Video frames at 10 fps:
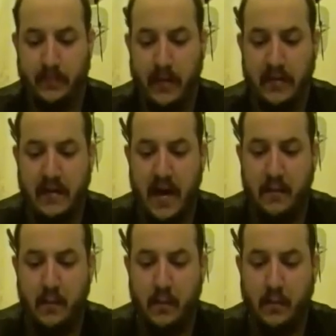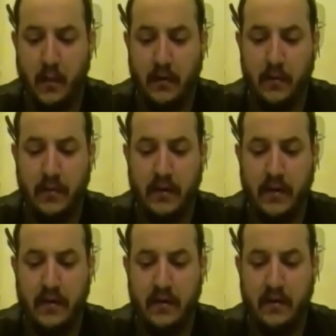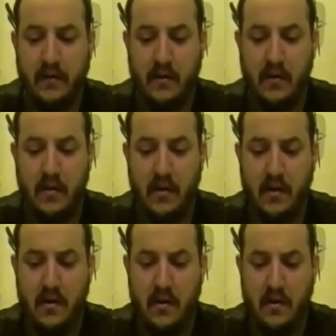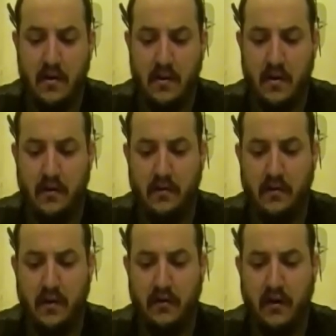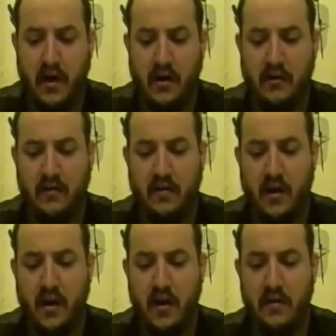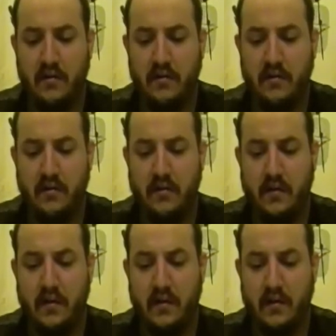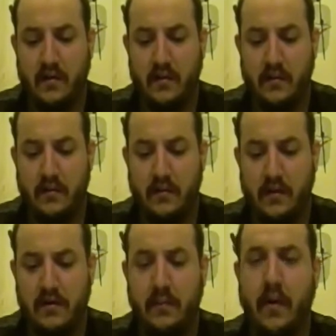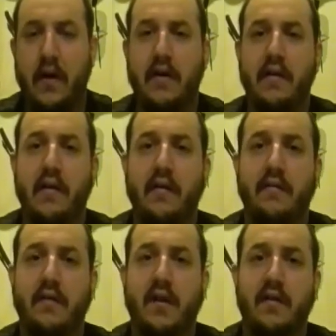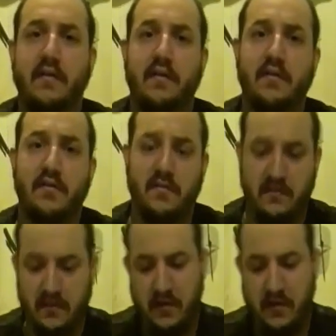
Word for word: Next time, we were going to begin our, our talks on each part of the Constitution.